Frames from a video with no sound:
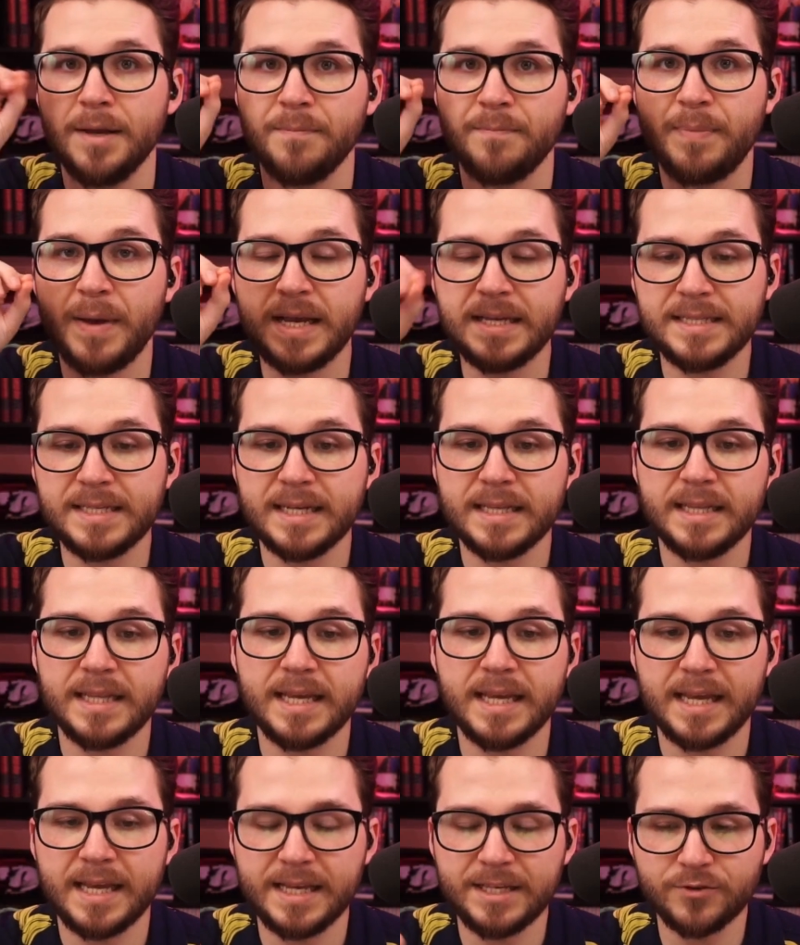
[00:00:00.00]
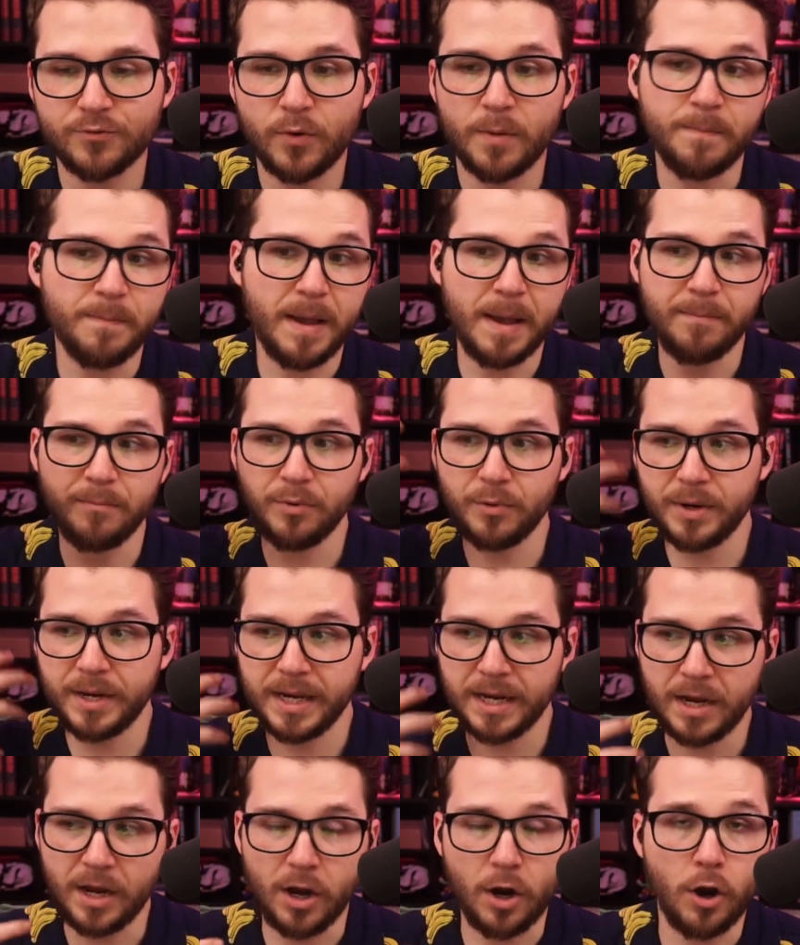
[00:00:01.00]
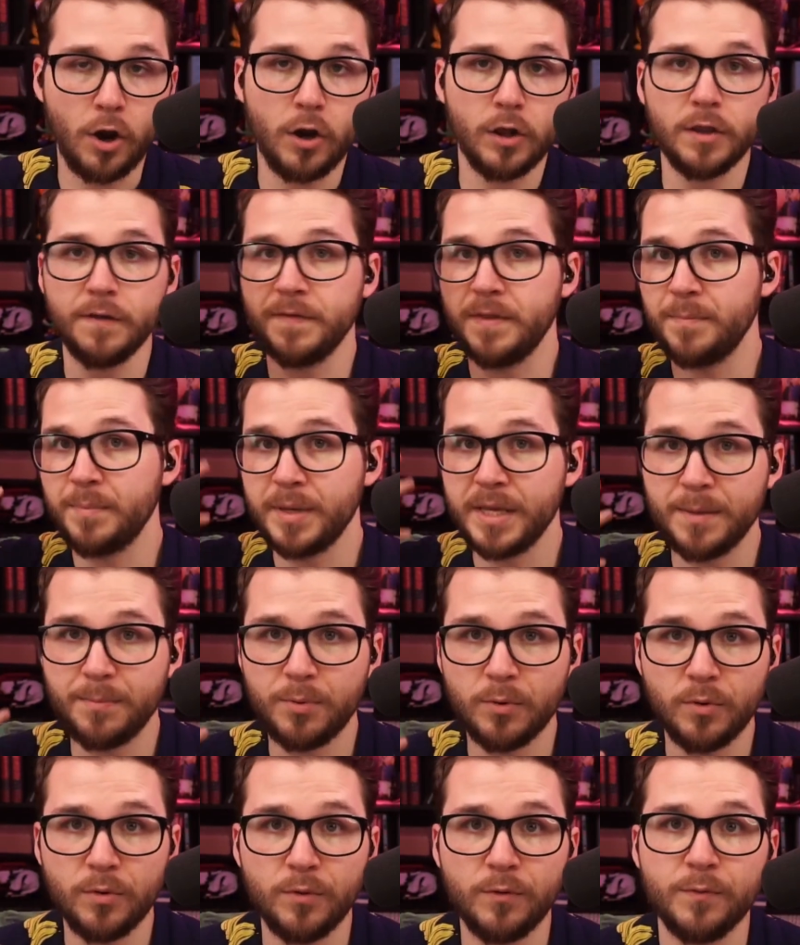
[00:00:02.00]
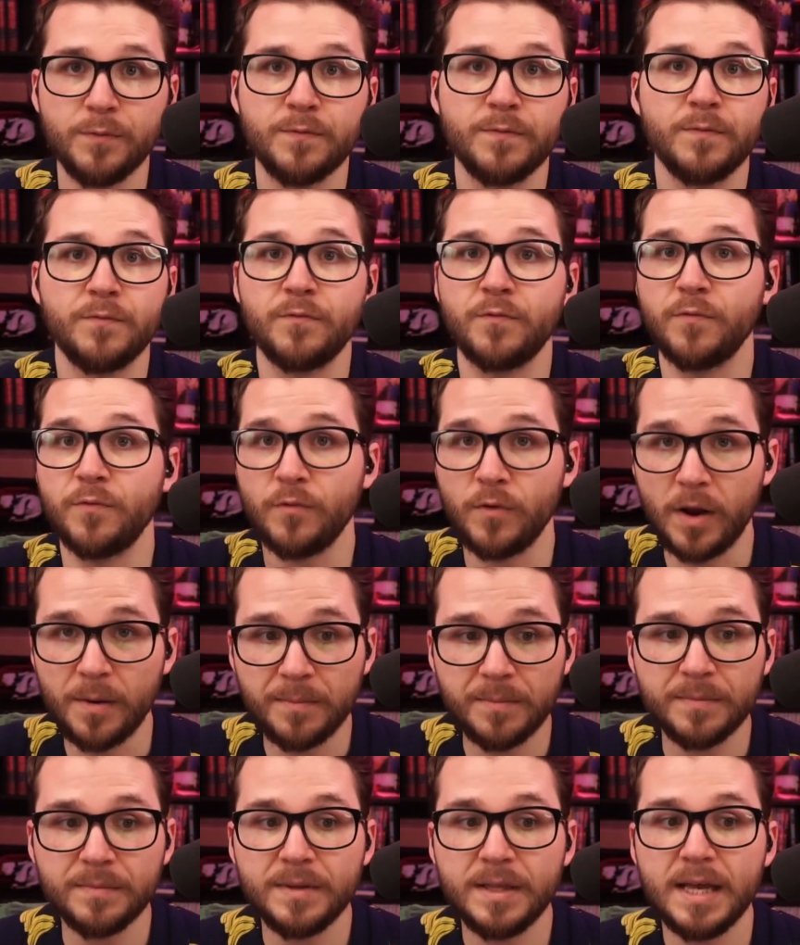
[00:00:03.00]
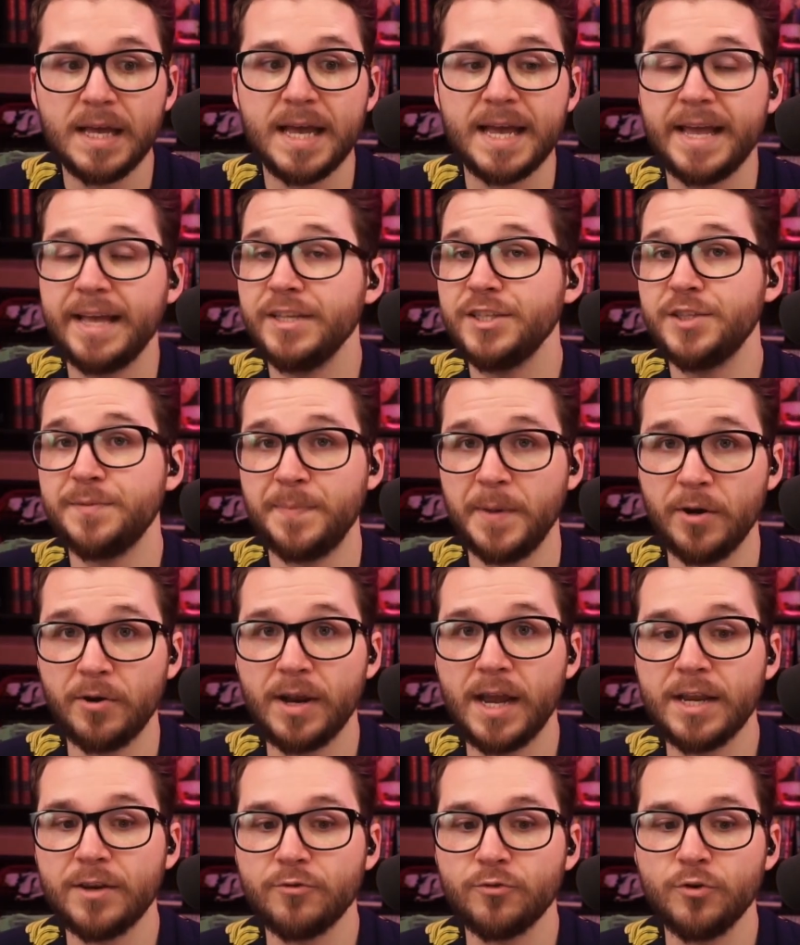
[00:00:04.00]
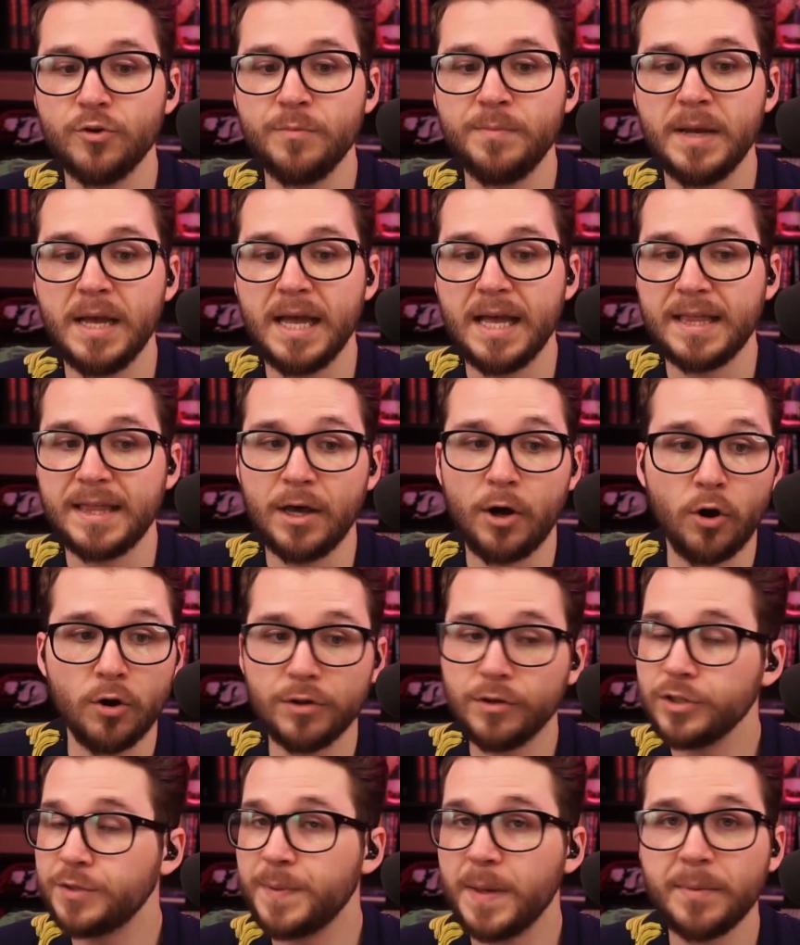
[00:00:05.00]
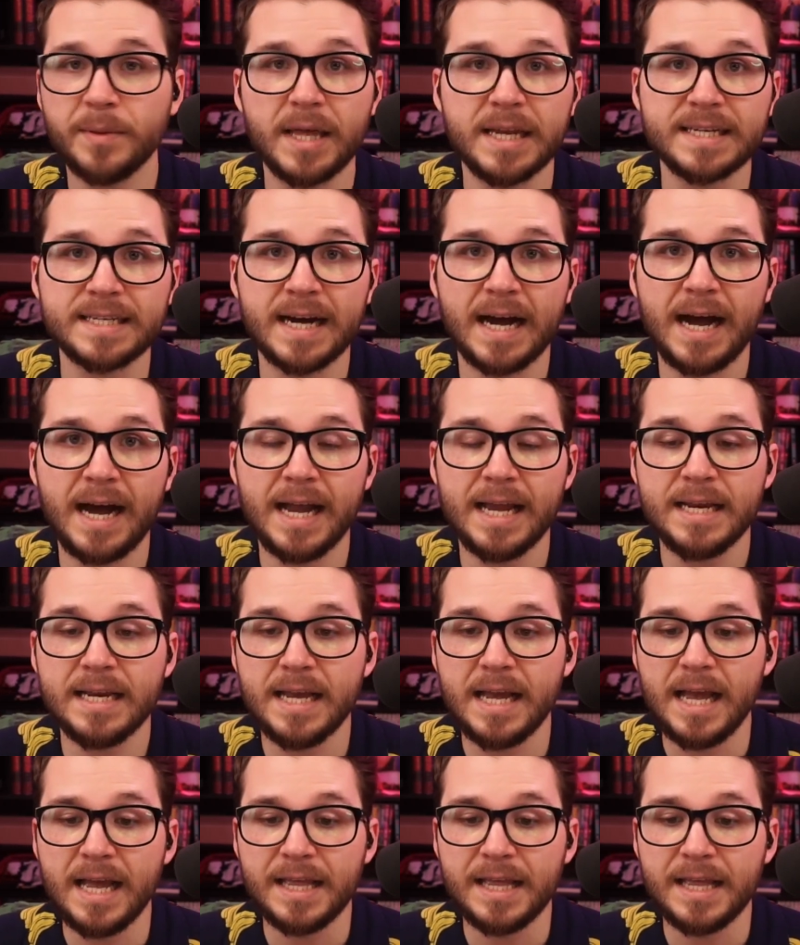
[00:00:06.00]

basically, he's remembering all of the people from his Spearhead group, all those people that died.